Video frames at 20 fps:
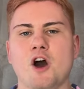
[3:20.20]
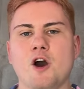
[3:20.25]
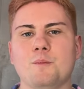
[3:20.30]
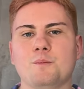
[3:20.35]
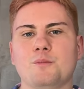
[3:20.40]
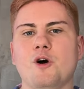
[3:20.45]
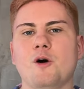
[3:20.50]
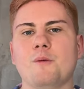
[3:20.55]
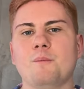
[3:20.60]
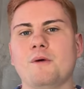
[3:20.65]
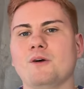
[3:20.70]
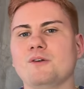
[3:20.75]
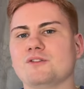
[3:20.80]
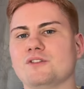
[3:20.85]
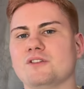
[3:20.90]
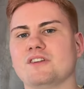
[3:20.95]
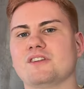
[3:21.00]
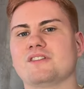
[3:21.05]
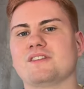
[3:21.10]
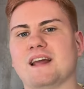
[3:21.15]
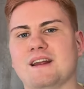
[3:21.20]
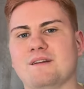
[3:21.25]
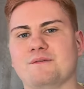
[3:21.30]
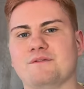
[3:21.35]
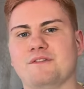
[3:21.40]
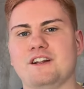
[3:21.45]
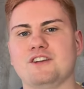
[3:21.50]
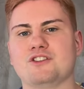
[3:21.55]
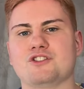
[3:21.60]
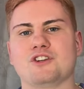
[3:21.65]
brought most of the same
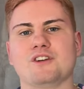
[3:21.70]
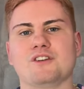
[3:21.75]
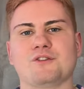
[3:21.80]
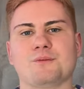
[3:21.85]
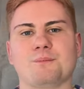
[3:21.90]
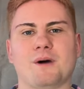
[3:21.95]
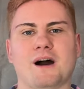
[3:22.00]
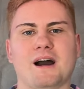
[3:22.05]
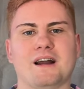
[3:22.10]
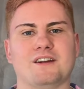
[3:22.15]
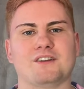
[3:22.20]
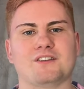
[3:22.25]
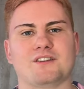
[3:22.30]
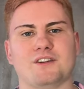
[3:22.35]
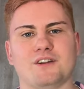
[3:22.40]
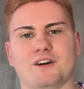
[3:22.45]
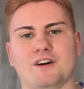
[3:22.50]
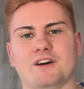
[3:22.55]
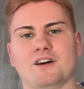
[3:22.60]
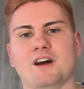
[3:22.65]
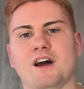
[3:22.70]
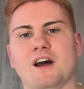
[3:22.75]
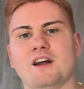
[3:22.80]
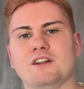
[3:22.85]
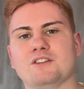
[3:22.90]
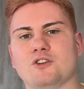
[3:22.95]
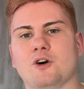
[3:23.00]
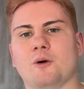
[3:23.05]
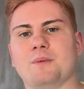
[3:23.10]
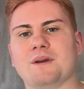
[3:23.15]
features minus the
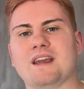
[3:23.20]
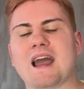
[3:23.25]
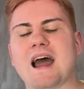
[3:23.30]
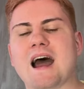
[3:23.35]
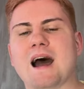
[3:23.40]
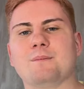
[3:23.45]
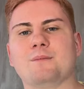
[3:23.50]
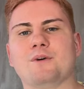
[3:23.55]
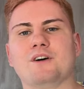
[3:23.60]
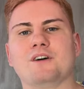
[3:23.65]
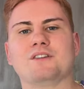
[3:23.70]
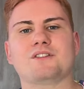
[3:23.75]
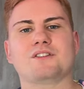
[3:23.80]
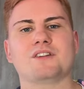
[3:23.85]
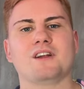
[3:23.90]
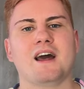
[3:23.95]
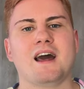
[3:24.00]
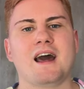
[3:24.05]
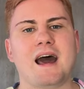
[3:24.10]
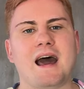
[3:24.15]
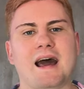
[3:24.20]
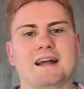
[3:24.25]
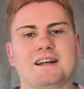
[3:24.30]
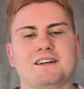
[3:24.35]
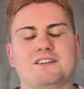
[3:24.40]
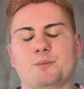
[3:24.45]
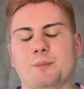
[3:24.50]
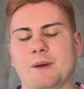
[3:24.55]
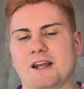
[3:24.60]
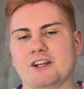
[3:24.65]
Dolby Atmos and
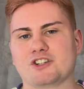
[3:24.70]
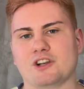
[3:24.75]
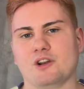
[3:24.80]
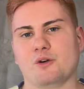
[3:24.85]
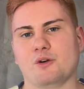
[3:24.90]
spatial